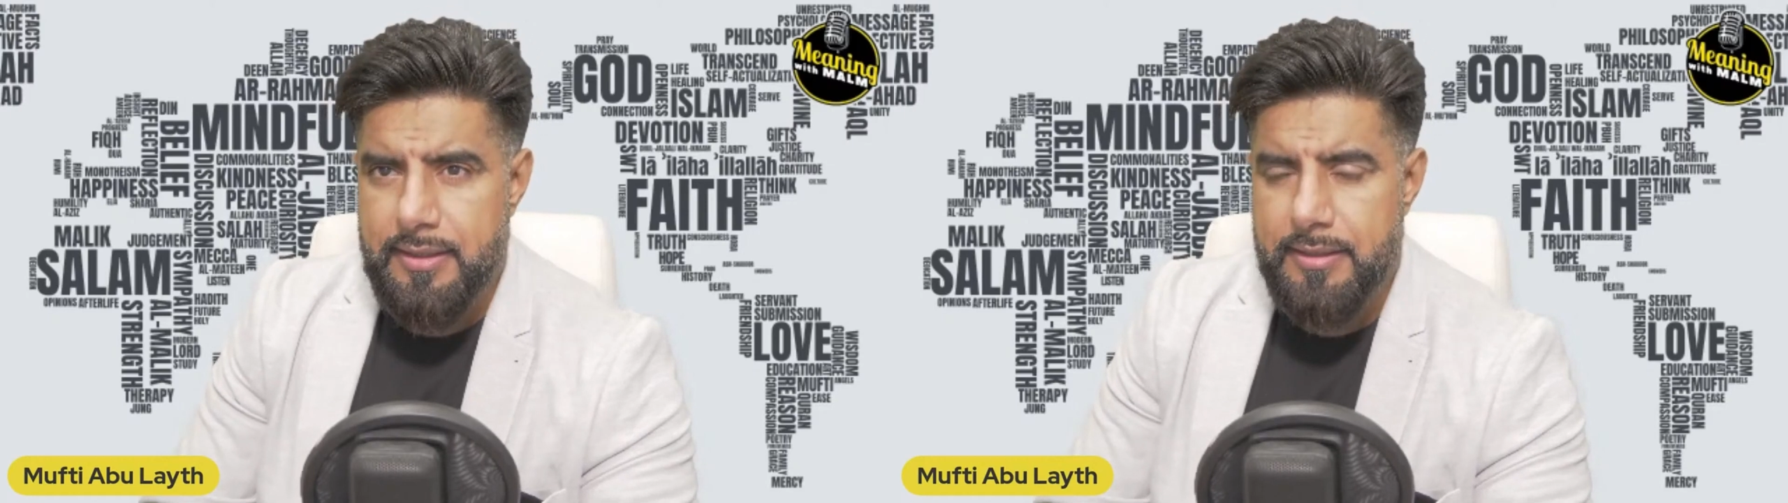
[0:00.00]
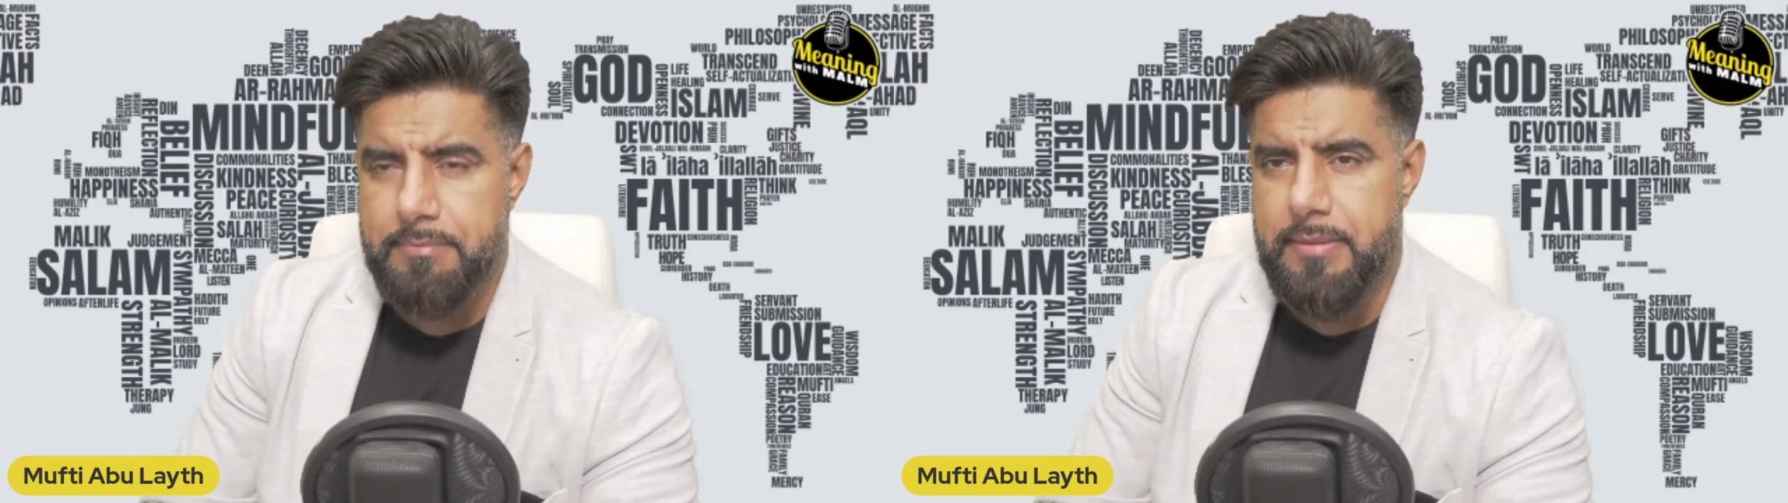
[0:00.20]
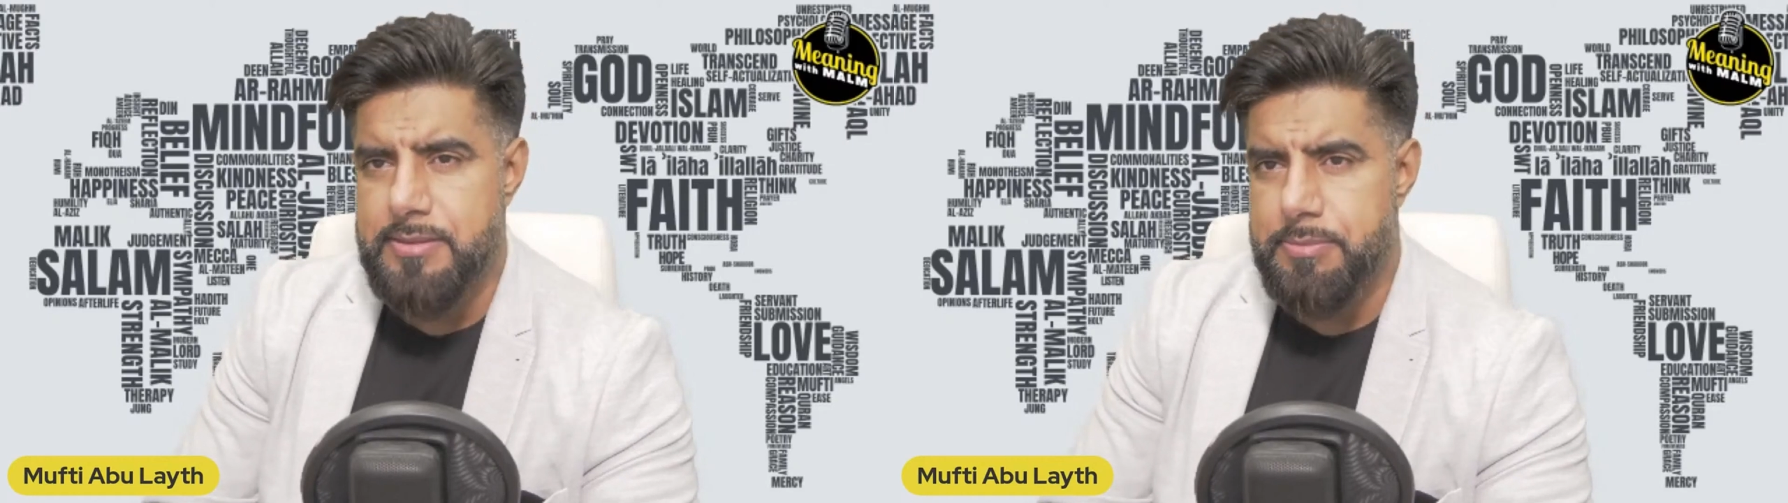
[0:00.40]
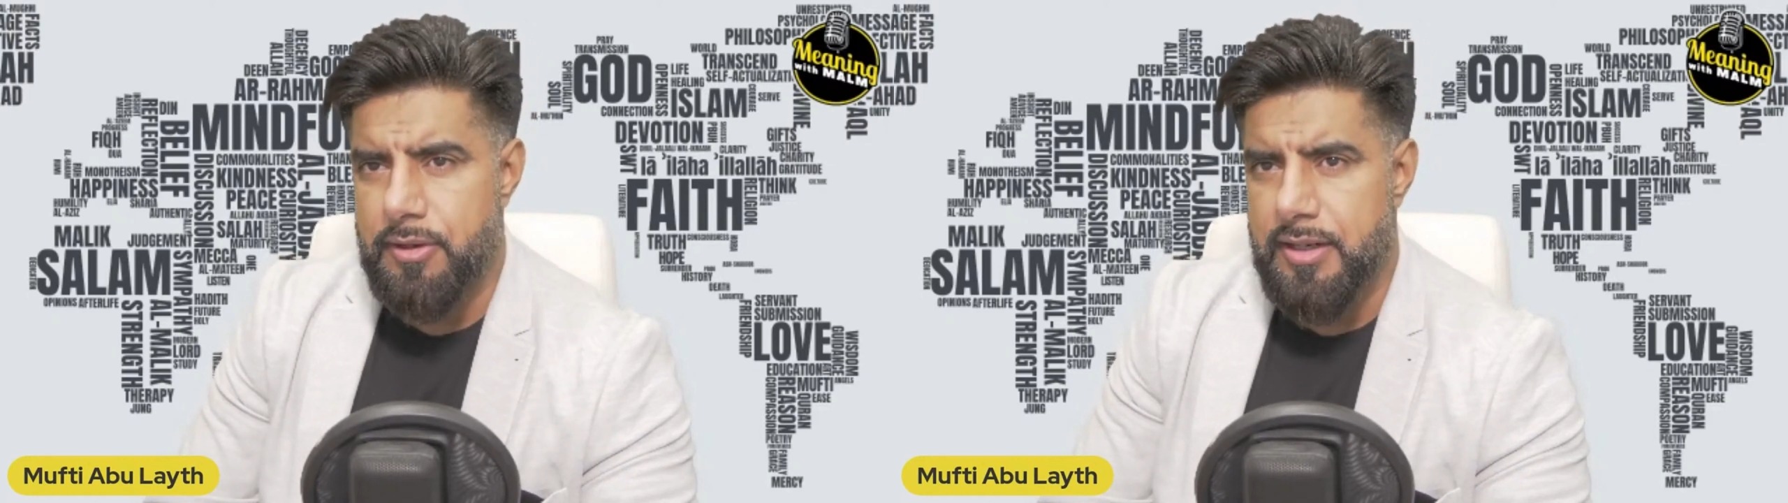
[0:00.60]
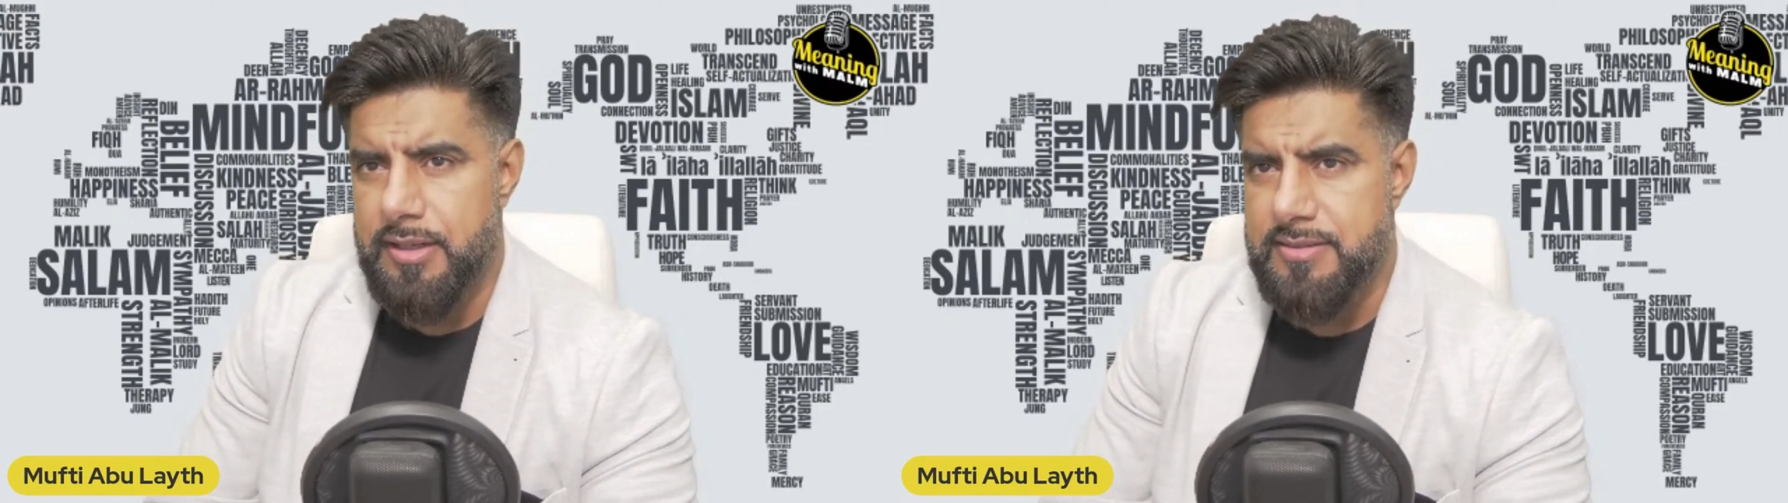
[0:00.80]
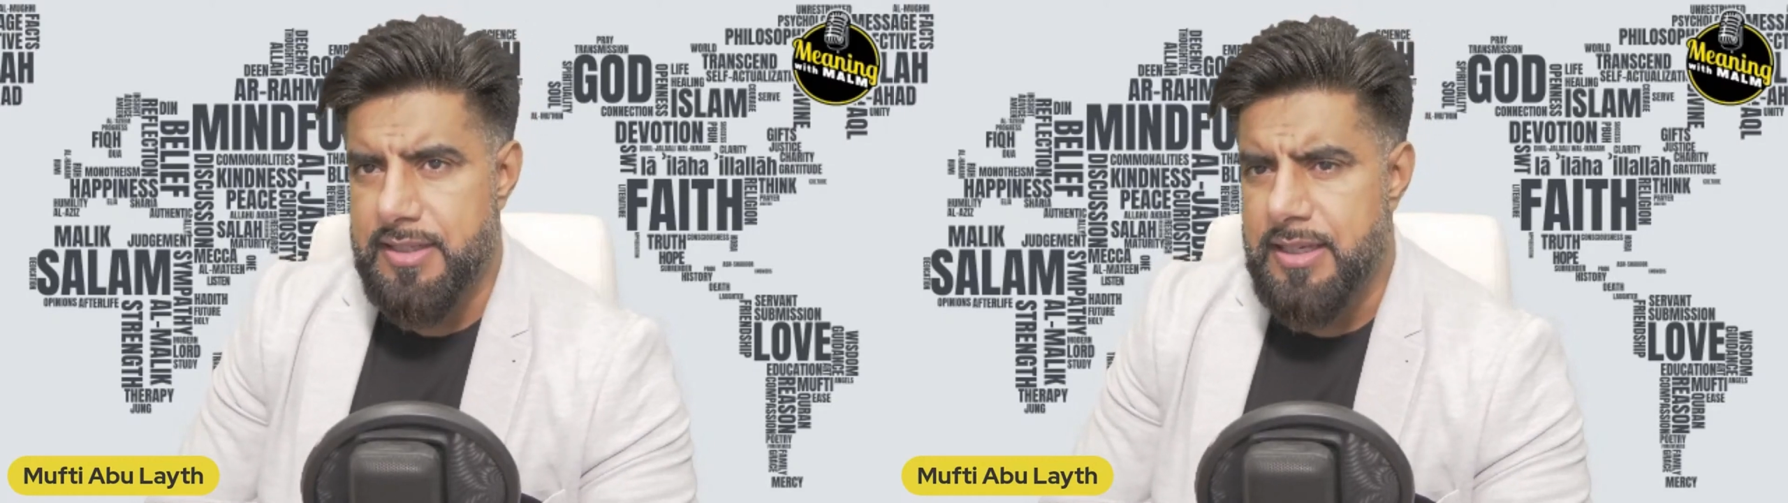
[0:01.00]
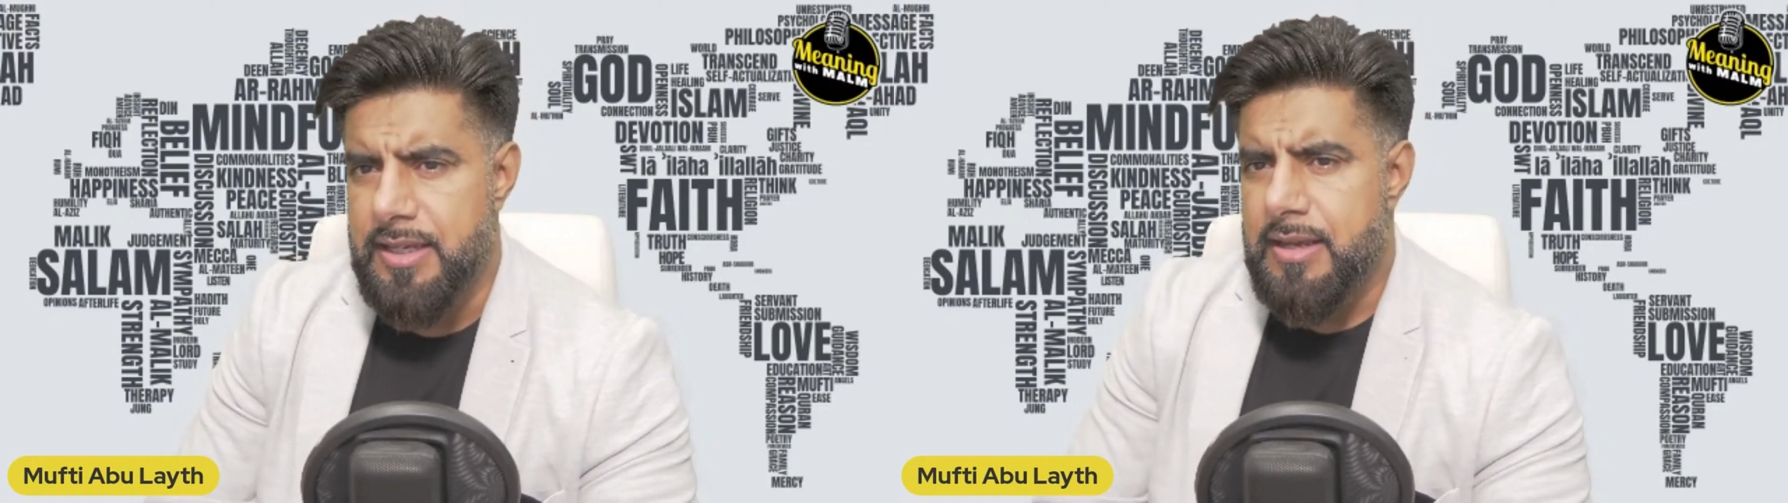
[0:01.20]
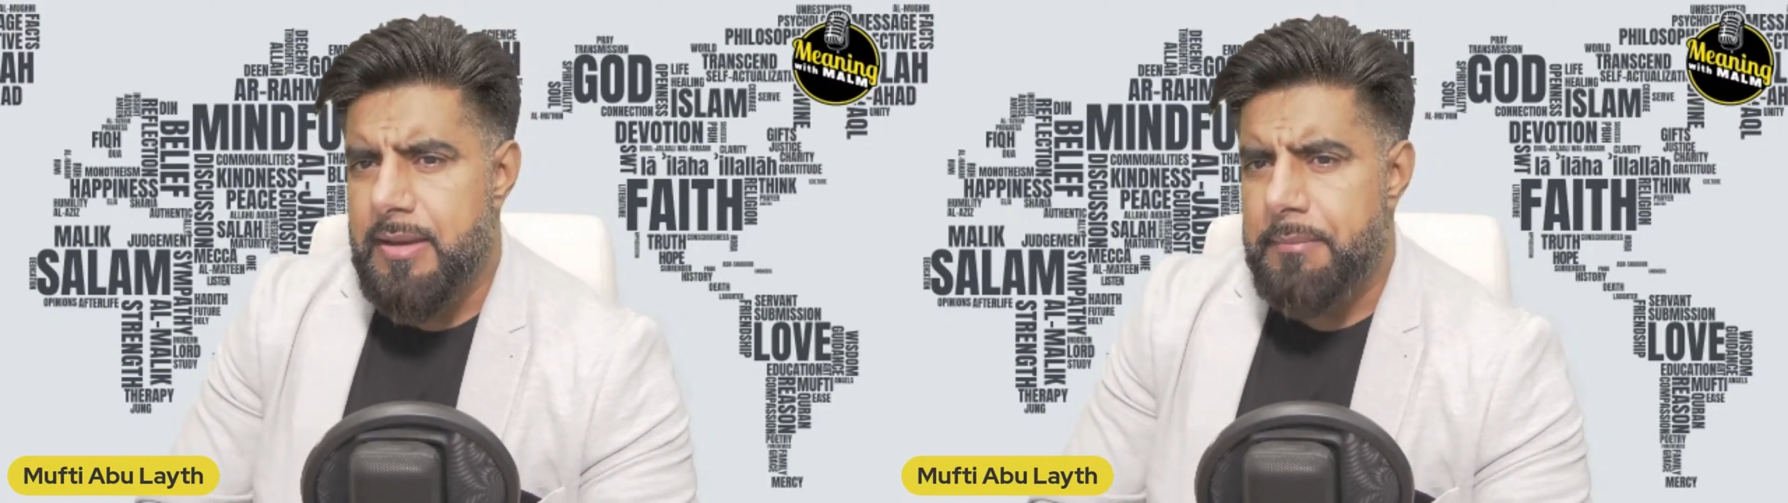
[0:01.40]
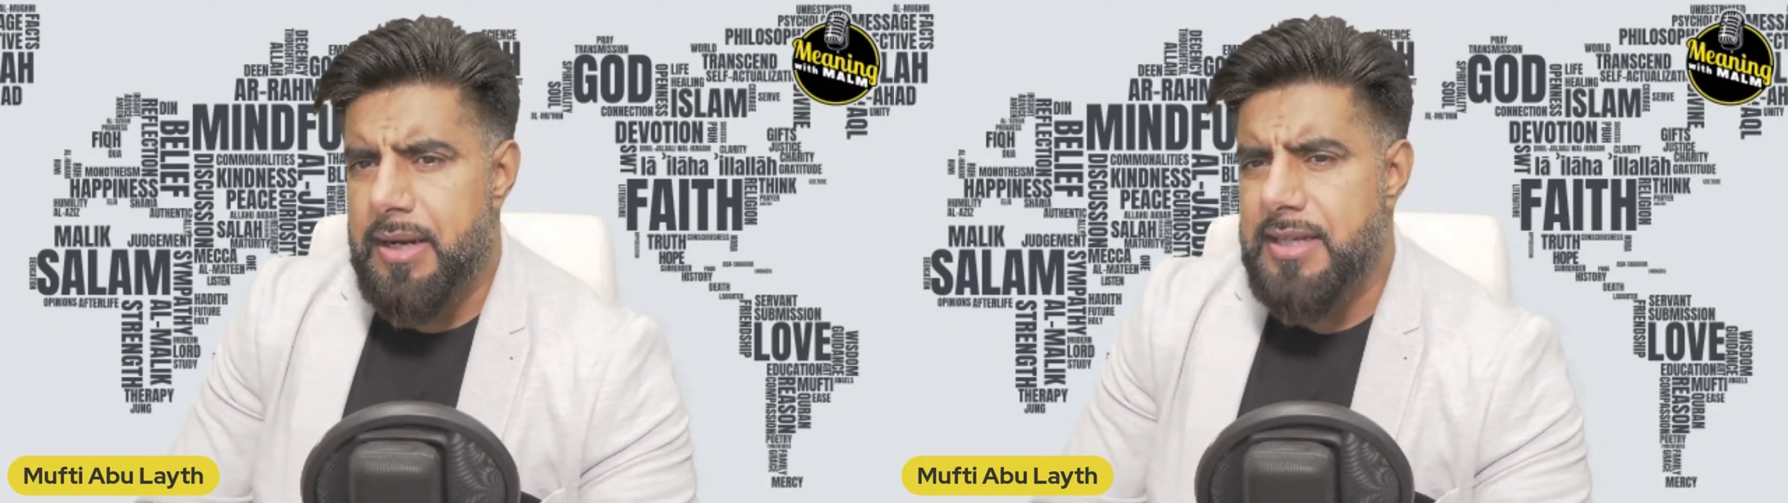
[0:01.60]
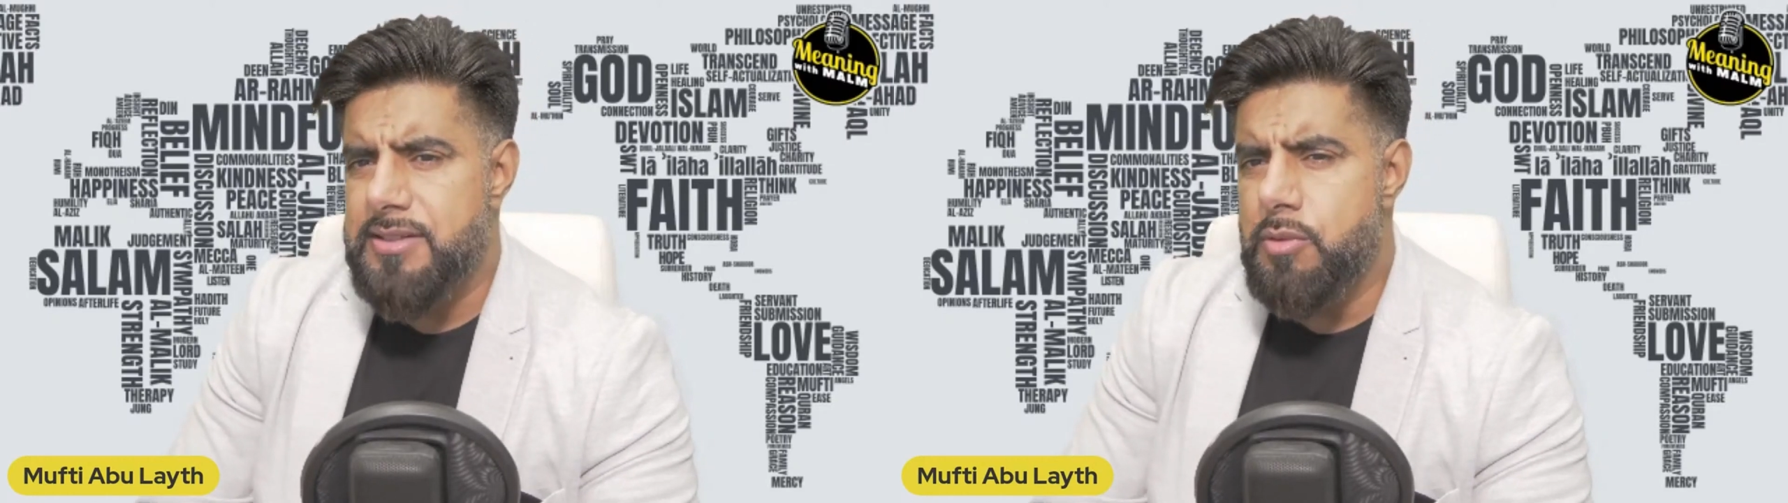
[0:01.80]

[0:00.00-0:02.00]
and mesmerizing, but I